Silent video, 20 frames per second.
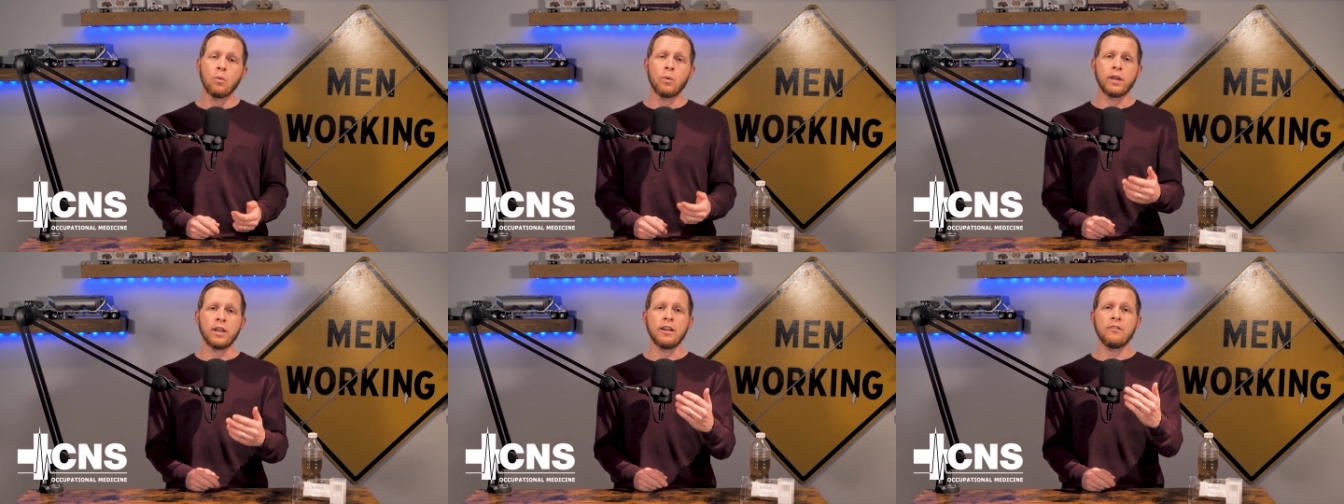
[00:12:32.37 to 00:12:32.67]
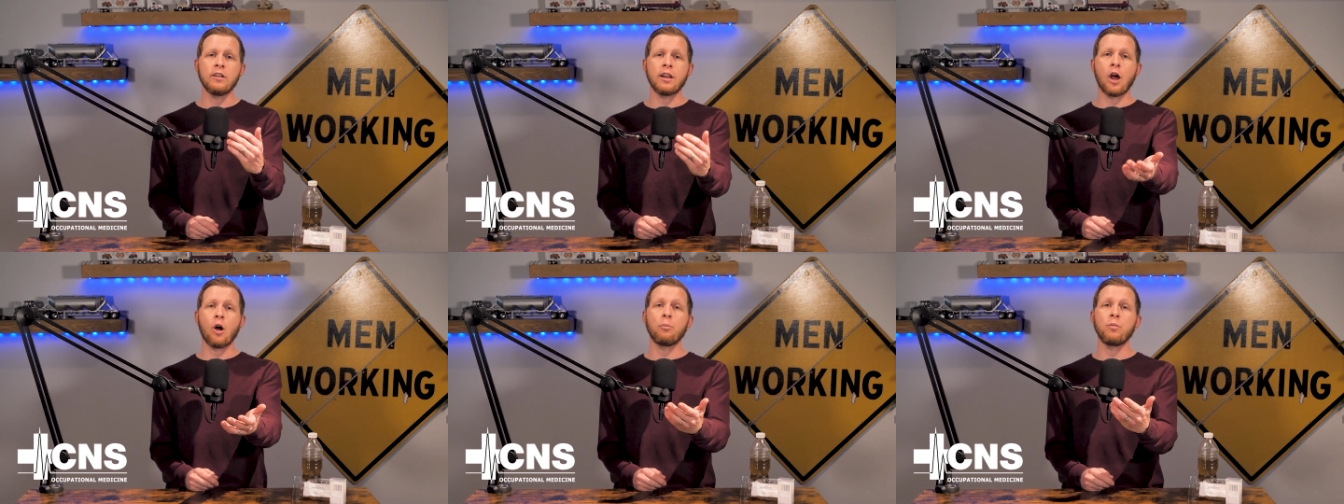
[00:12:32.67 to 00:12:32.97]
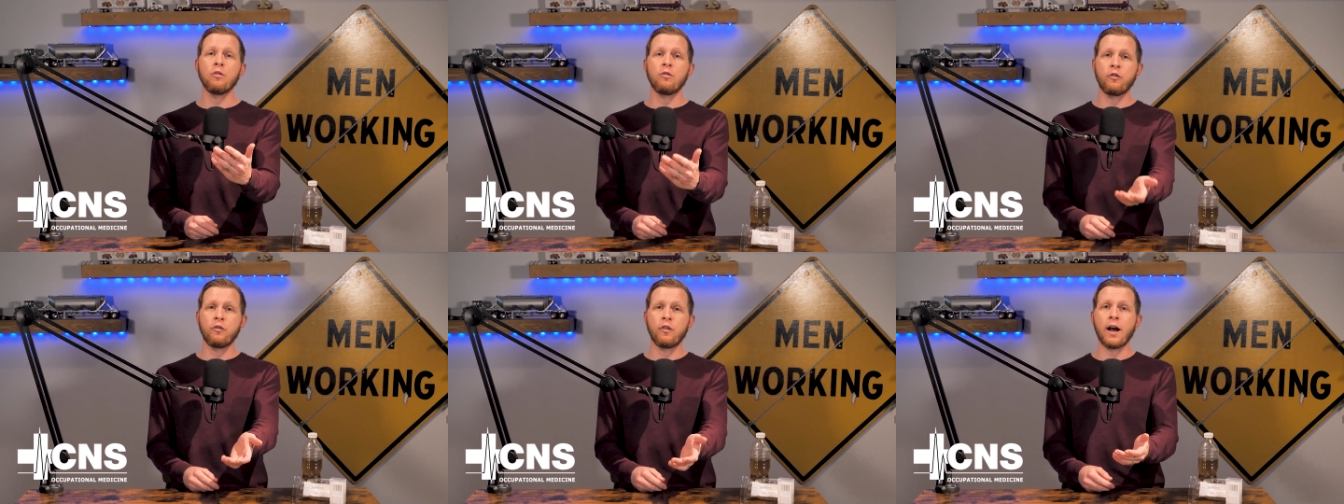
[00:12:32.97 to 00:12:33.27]
We can even
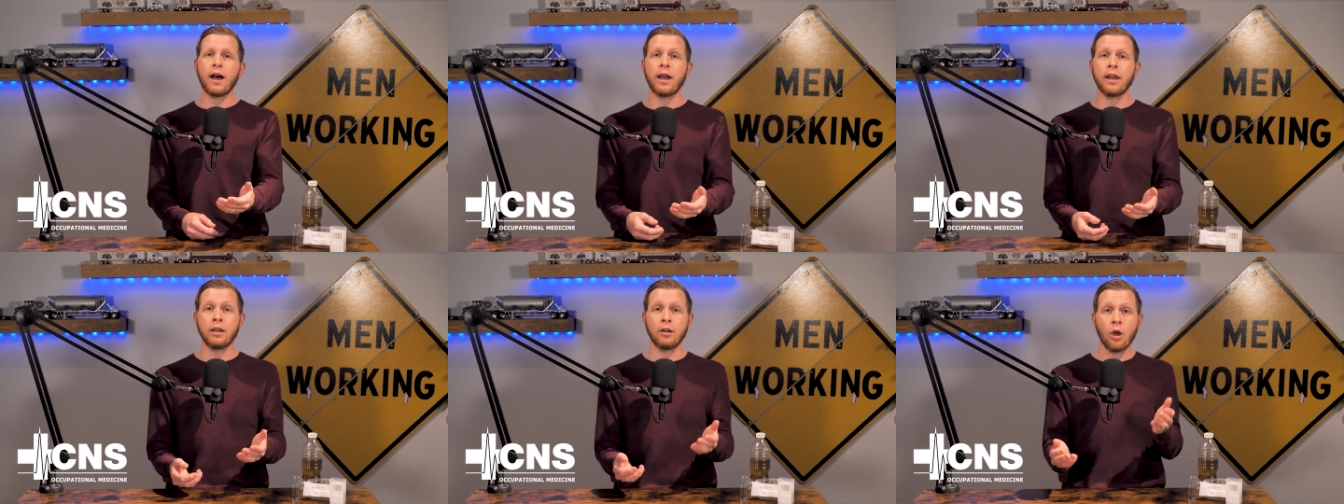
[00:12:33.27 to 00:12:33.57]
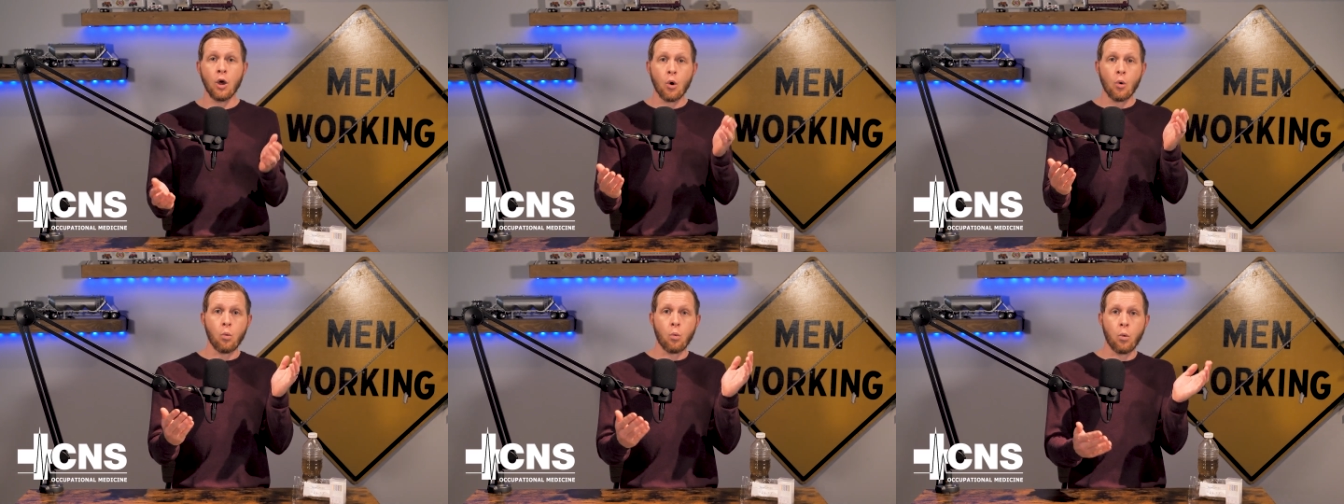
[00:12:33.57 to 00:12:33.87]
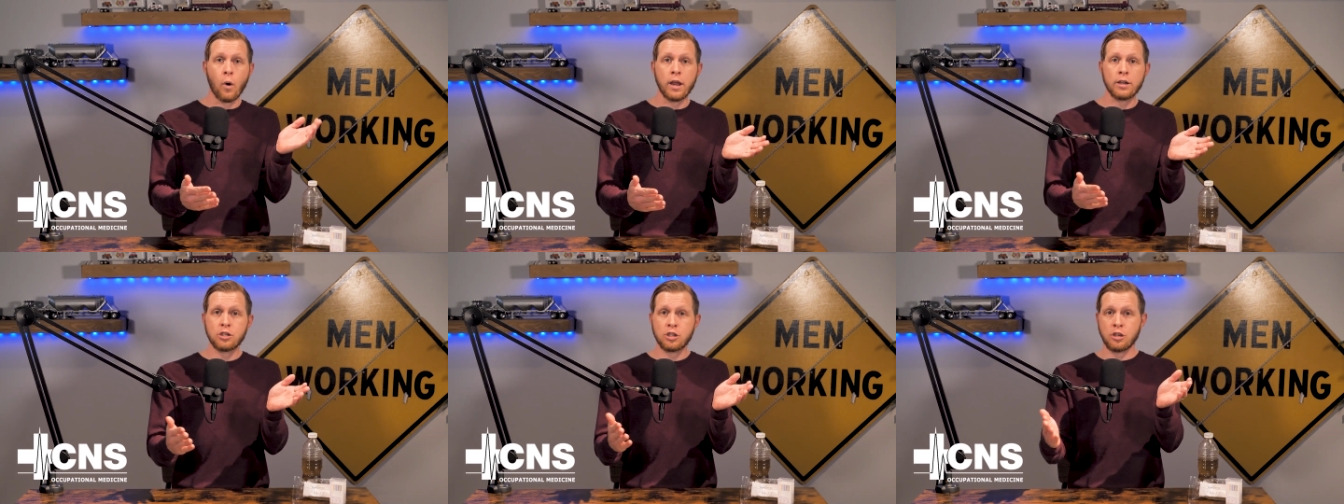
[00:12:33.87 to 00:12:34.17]
help you find
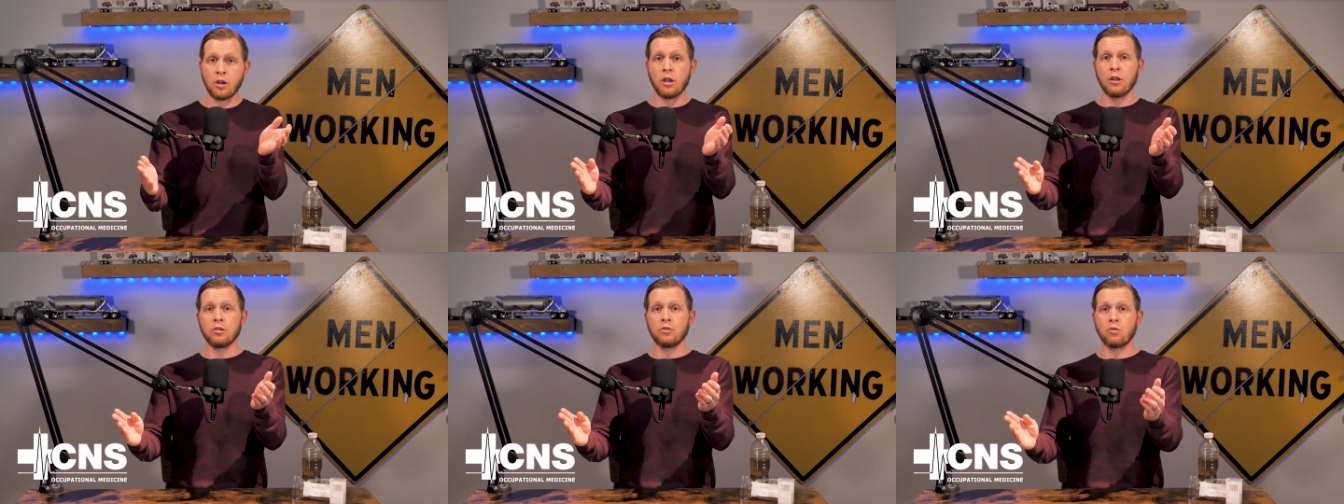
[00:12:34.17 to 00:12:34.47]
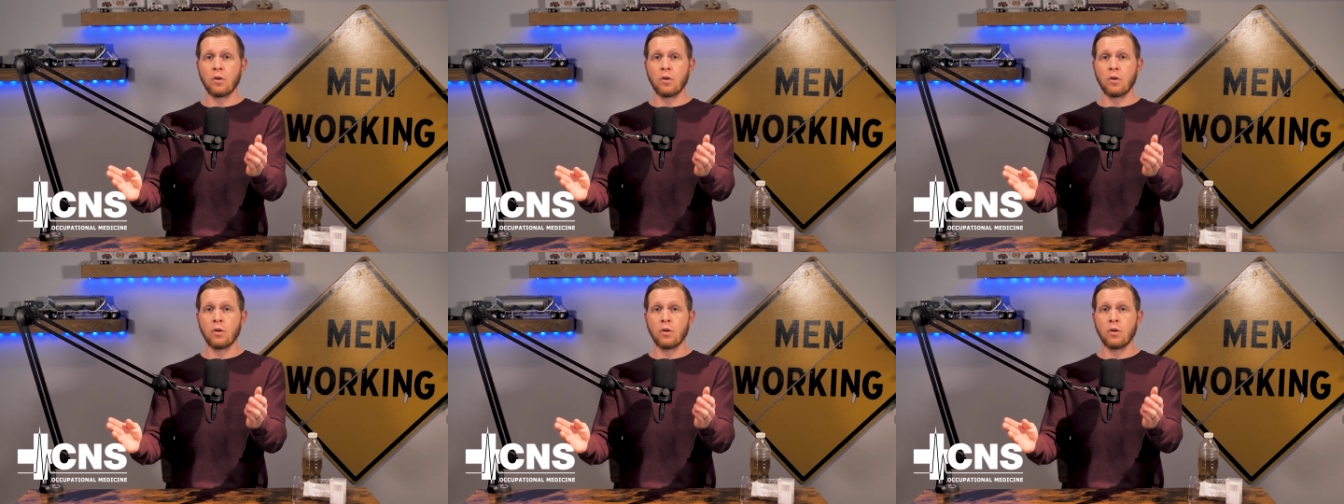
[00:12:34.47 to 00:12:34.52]
which